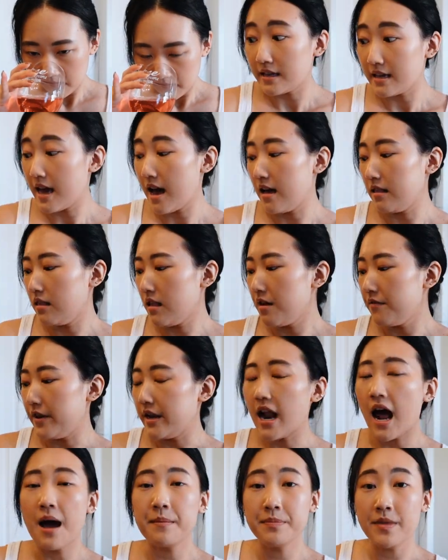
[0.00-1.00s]
Yeah, love
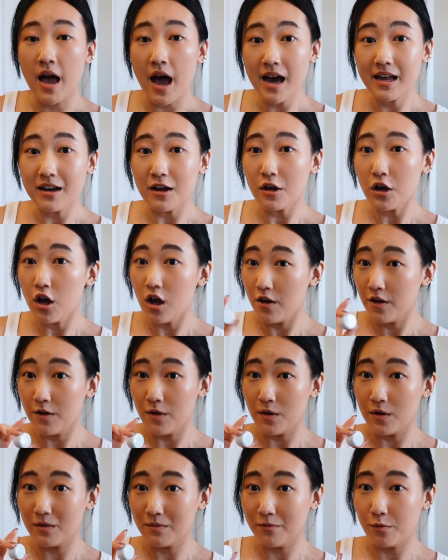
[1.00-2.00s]
it. I'm not
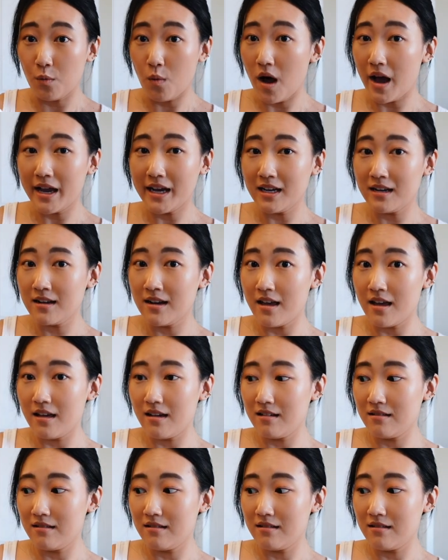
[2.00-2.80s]
a wine